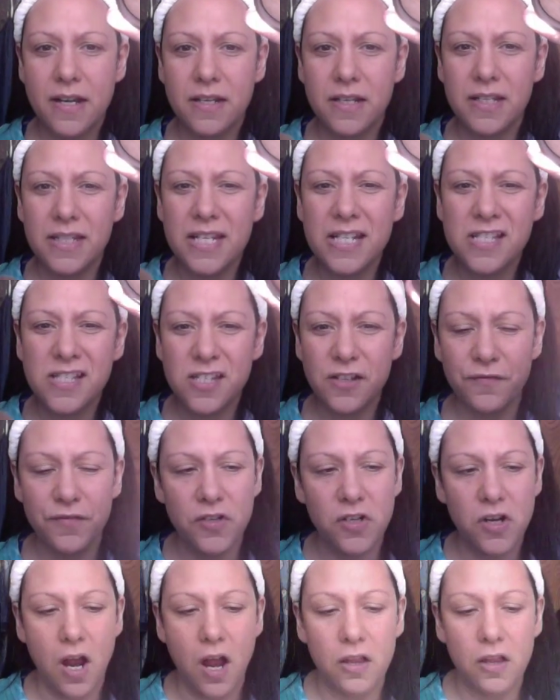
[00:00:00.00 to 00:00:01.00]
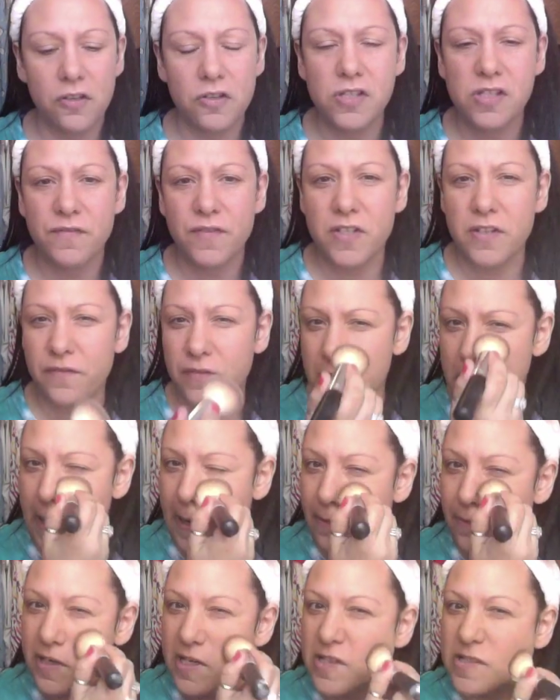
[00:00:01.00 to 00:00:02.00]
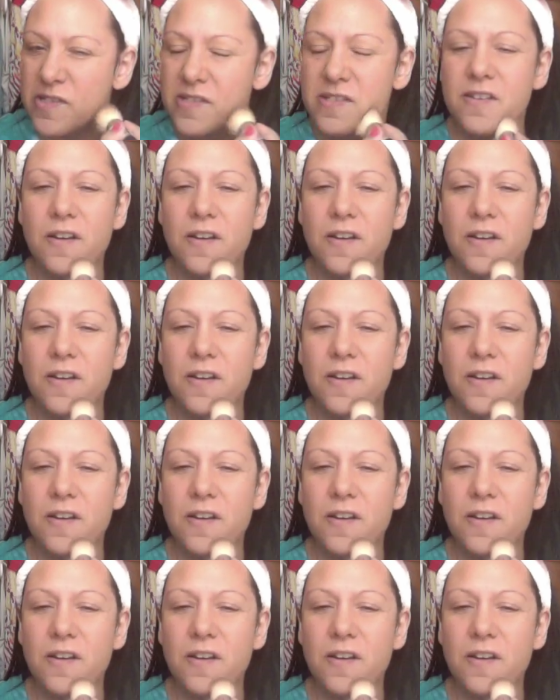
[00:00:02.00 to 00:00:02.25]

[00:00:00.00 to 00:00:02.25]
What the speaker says: and it needs different colors for different areas.